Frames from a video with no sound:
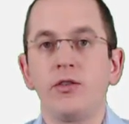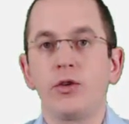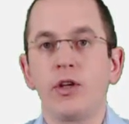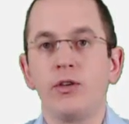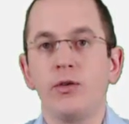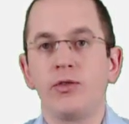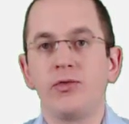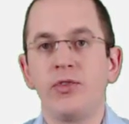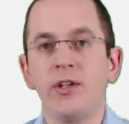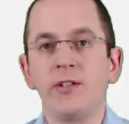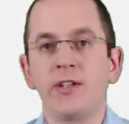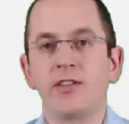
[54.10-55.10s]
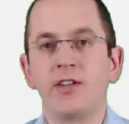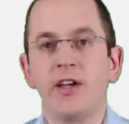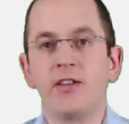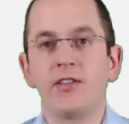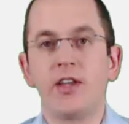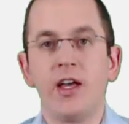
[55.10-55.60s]
You can use field
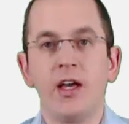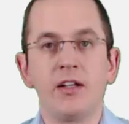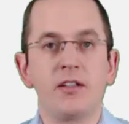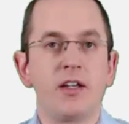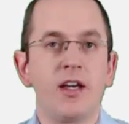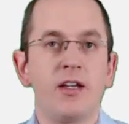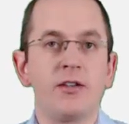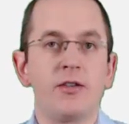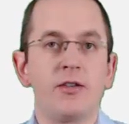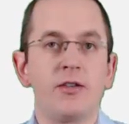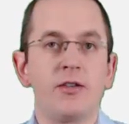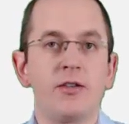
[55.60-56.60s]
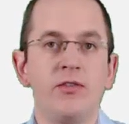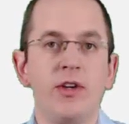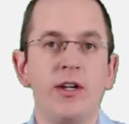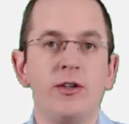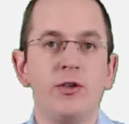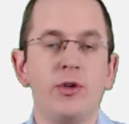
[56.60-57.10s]
access and calculate the
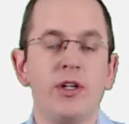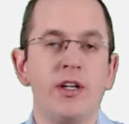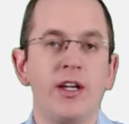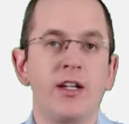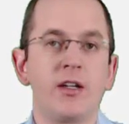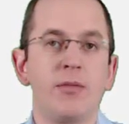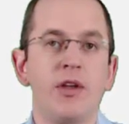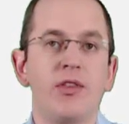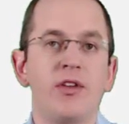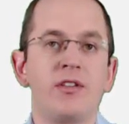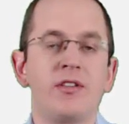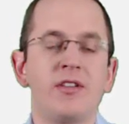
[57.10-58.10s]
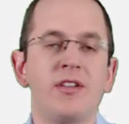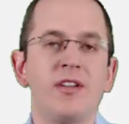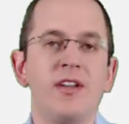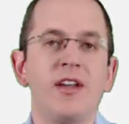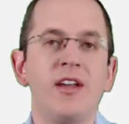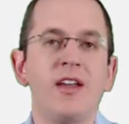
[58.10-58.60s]
value in a getter method.
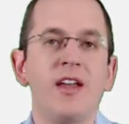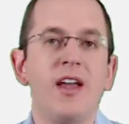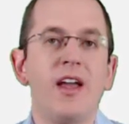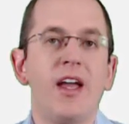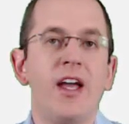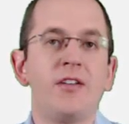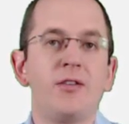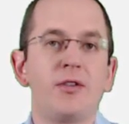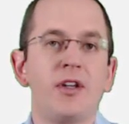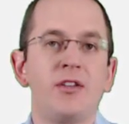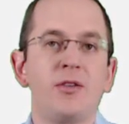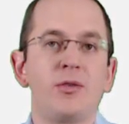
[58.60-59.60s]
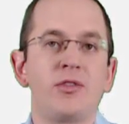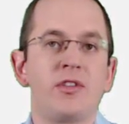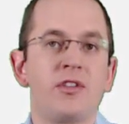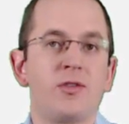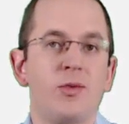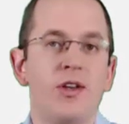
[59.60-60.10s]
And you can use
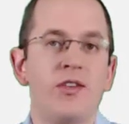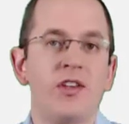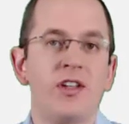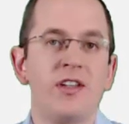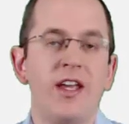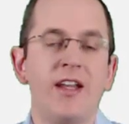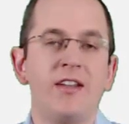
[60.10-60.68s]
a transient